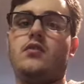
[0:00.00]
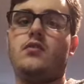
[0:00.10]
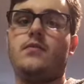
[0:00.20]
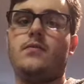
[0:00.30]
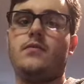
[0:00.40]

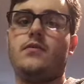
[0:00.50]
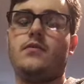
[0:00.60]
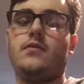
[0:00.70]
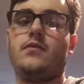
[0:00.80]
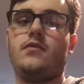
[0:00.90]

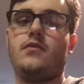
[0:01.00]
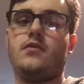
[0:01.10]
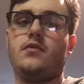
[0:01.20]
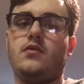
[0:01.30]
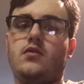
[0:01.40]

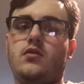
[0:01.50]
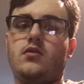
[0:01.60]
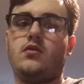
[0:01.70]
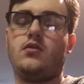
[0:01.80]
Nobody speaks.